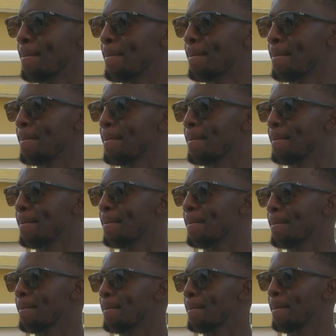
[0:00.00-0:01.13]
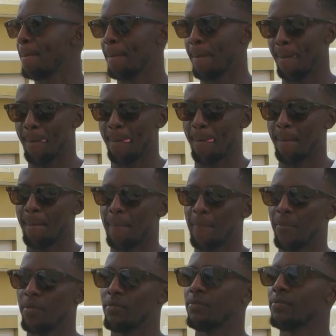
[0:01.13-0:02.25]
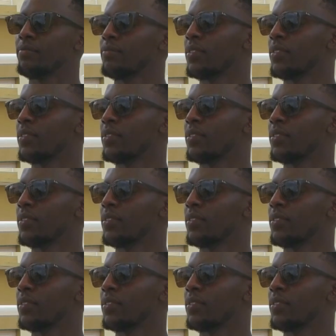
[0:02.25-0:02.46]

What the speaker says: and then leave you the business.